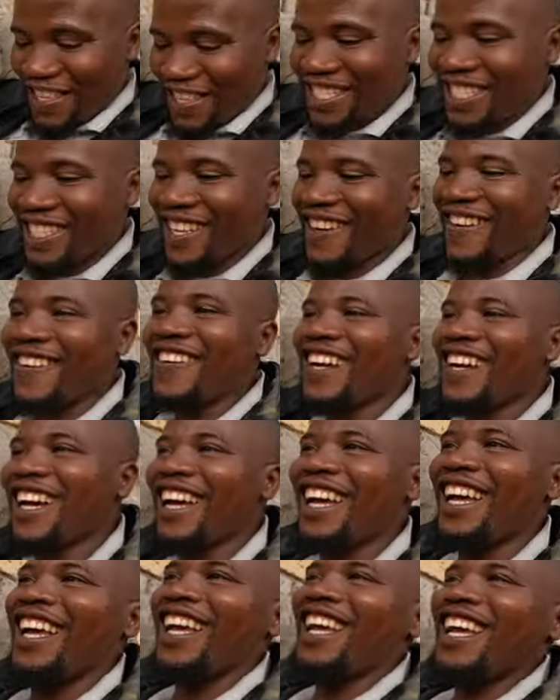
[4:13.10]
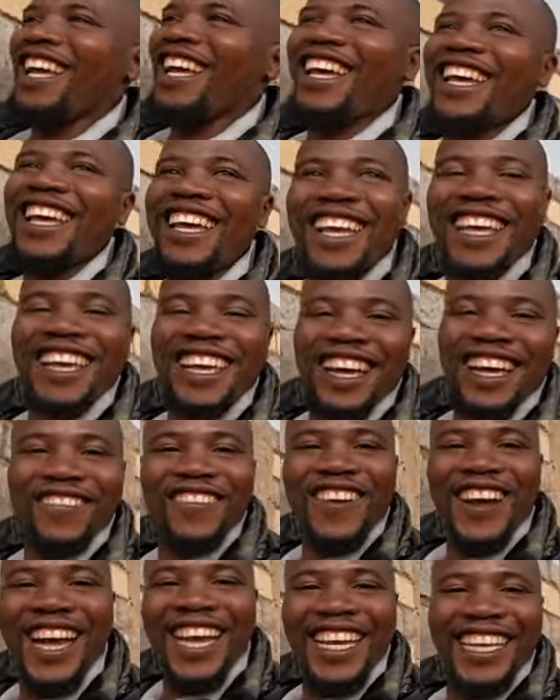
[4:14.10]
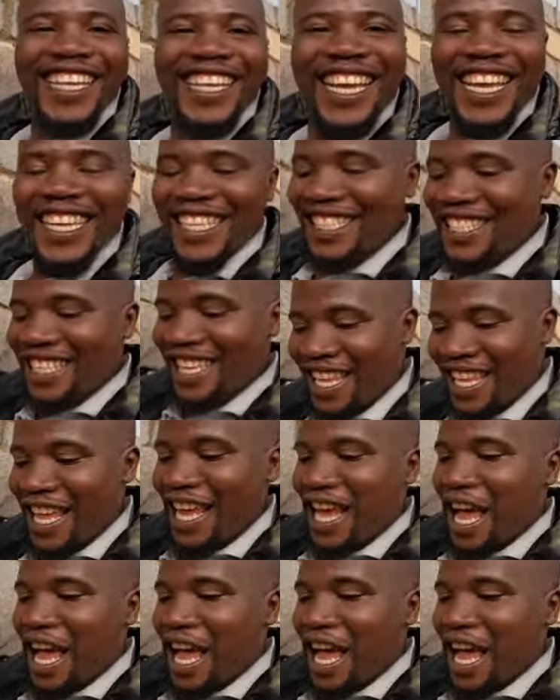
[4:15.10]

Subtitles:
I'm a stronger. I'm hardy, guys.